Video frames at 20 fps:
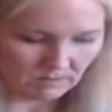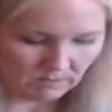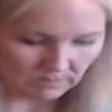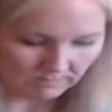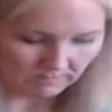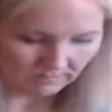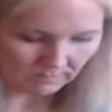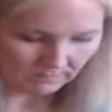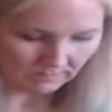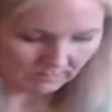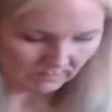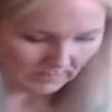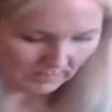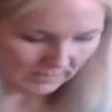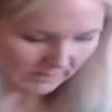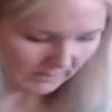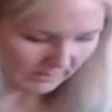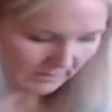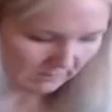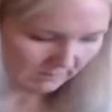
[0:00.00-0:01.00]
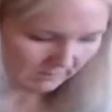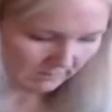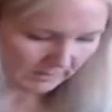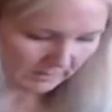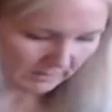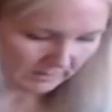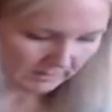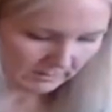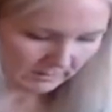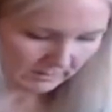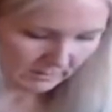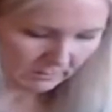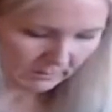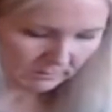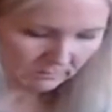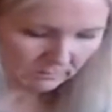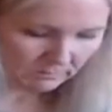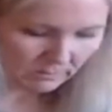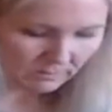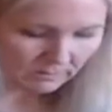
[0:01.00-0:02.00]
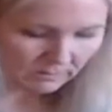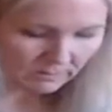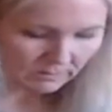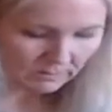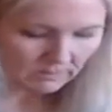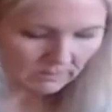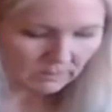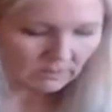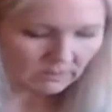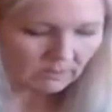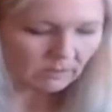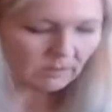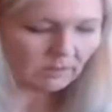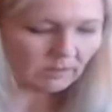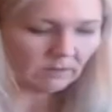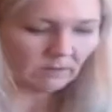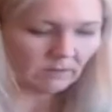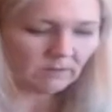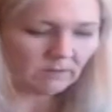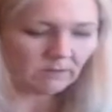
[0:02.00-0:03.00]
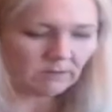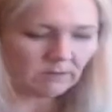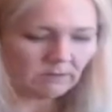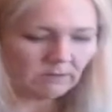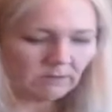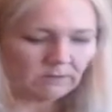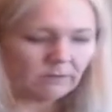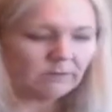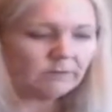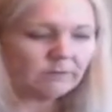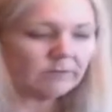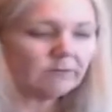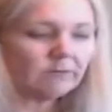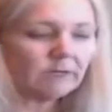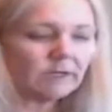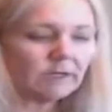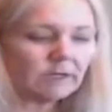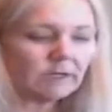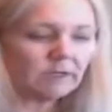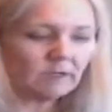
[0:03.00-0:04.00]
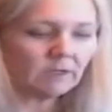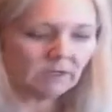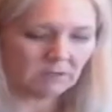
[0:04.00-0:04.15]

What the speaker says: I'm going to line up my seam with the perforated.